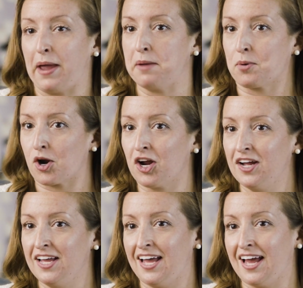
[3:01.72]
paper
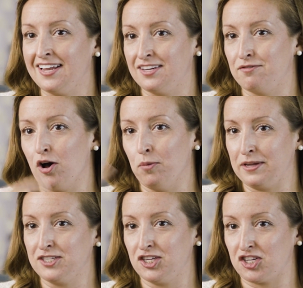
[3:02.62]
and develop
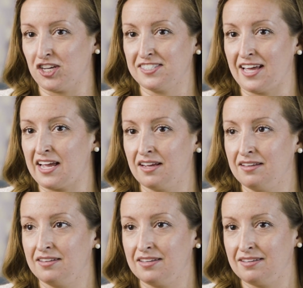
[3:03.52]
into just
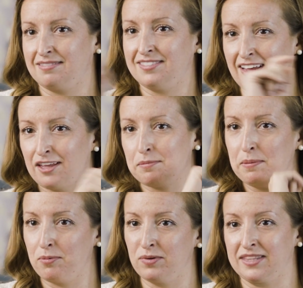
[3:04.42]
telling
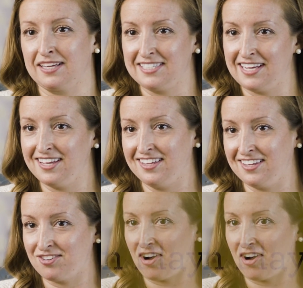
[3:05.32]
people what they see is